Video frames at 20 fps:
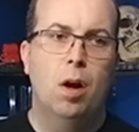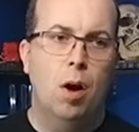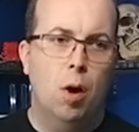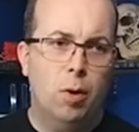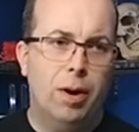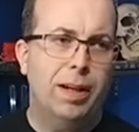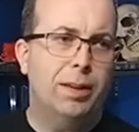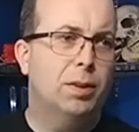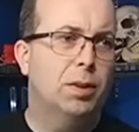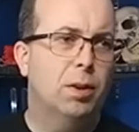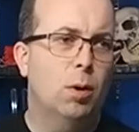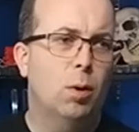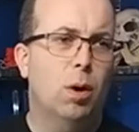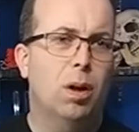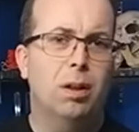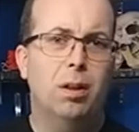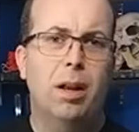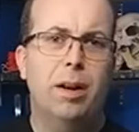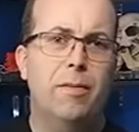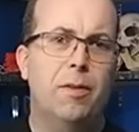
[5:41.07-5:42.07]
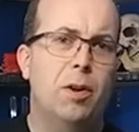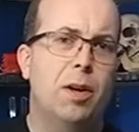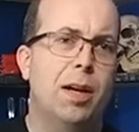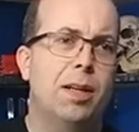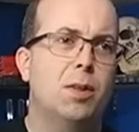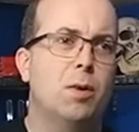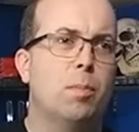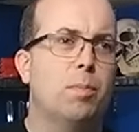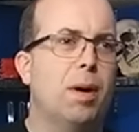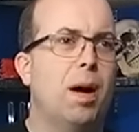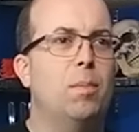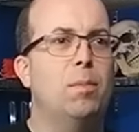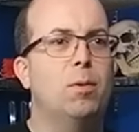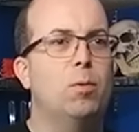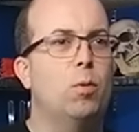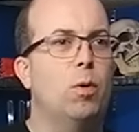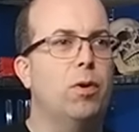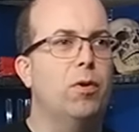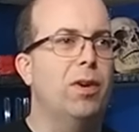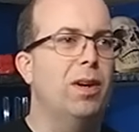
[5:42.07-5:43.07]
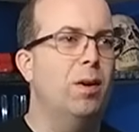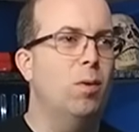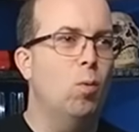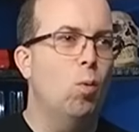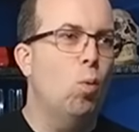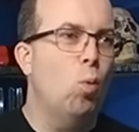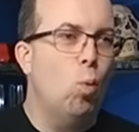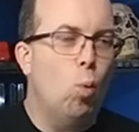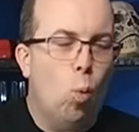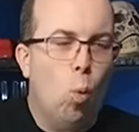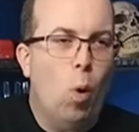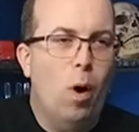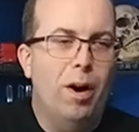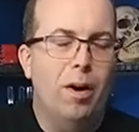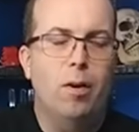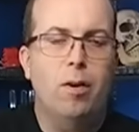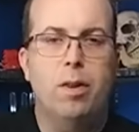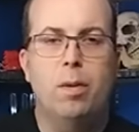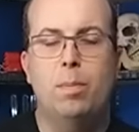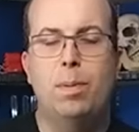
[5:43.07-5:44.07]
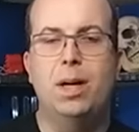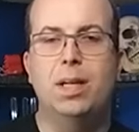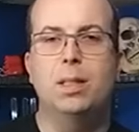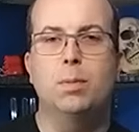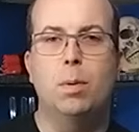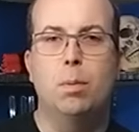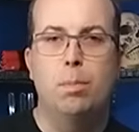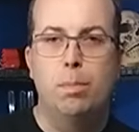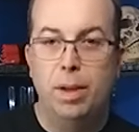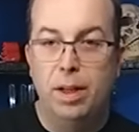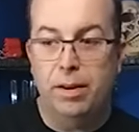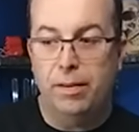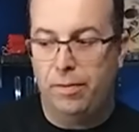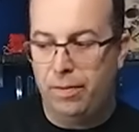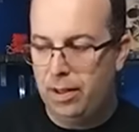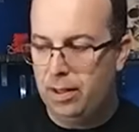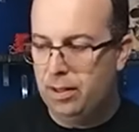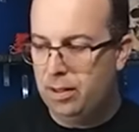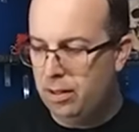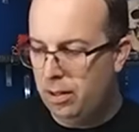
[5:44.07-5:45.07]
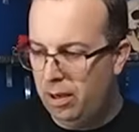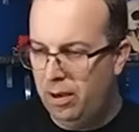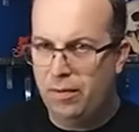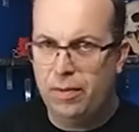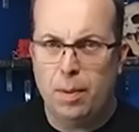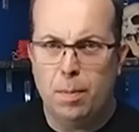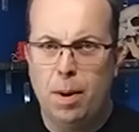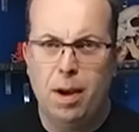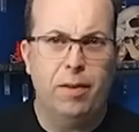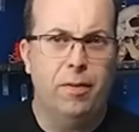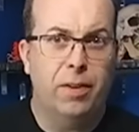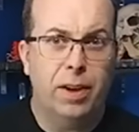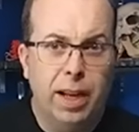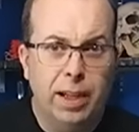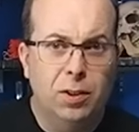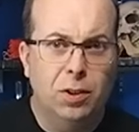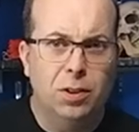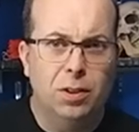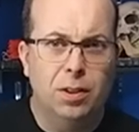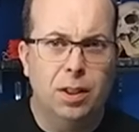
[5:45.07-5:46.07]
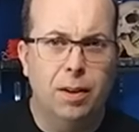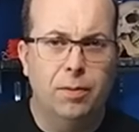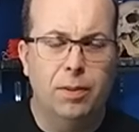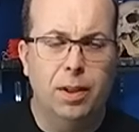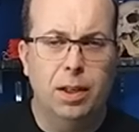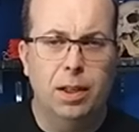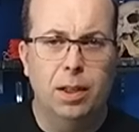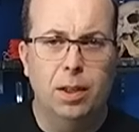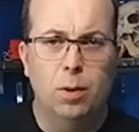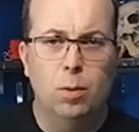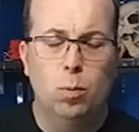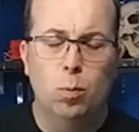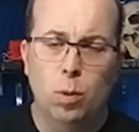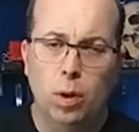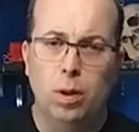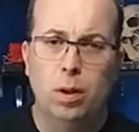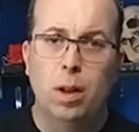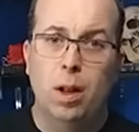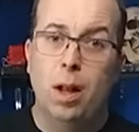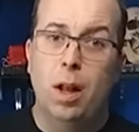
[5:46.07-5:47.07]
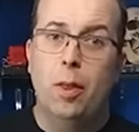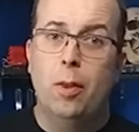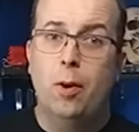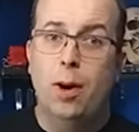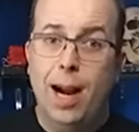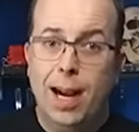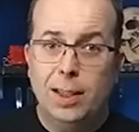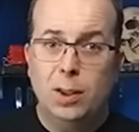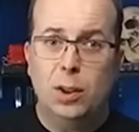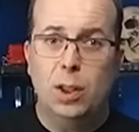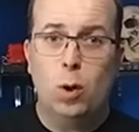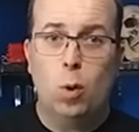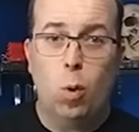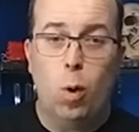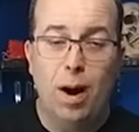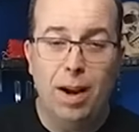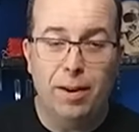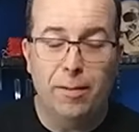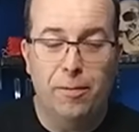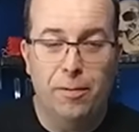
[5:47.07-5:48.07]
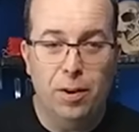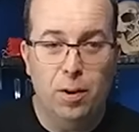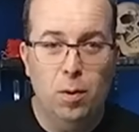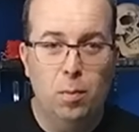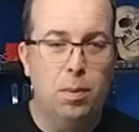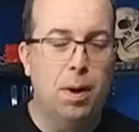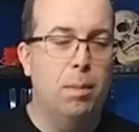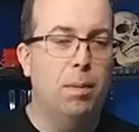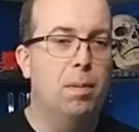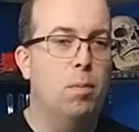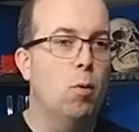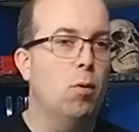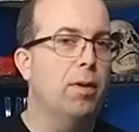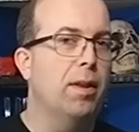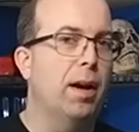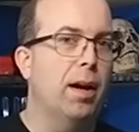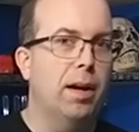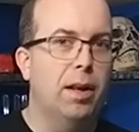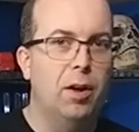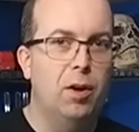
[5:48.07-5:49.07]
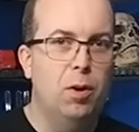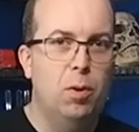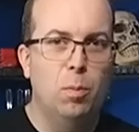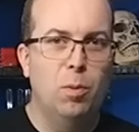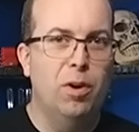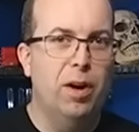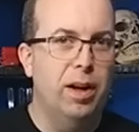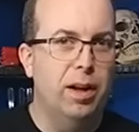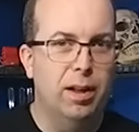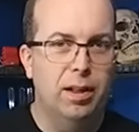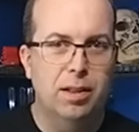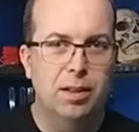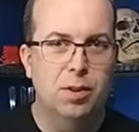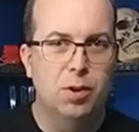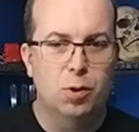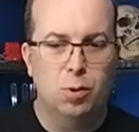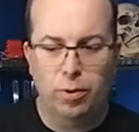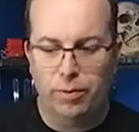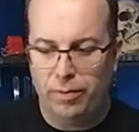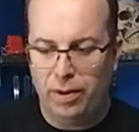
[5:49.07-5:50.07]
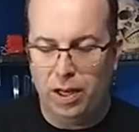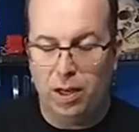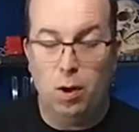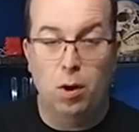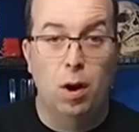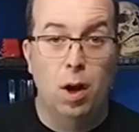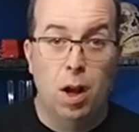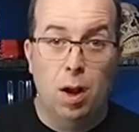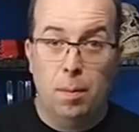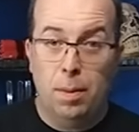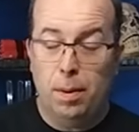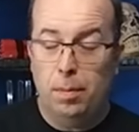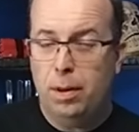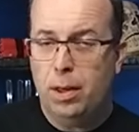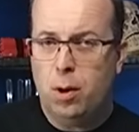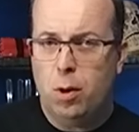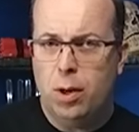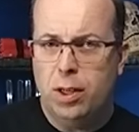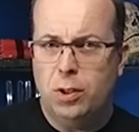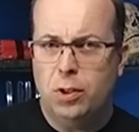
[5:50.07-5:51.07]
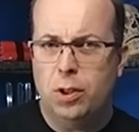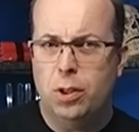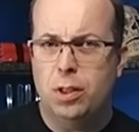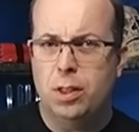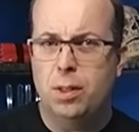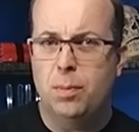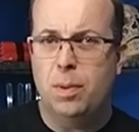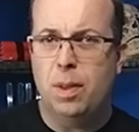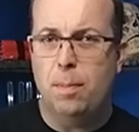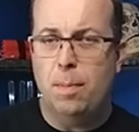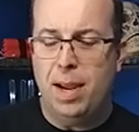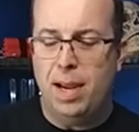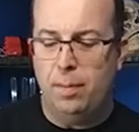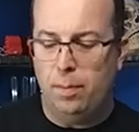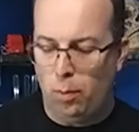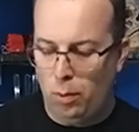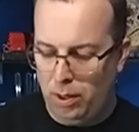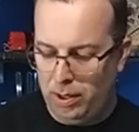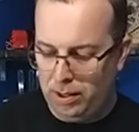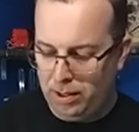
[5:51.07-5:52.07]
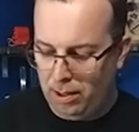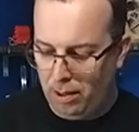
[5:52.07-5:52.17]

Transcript: Okay, so a lot of you guys are probably wondering what are the possible benefits of the modifications that I've done here? Well, there are actually quite a few, probably more than I can enumerate in this short video, but I'm going to go ahead and show you some of the main points.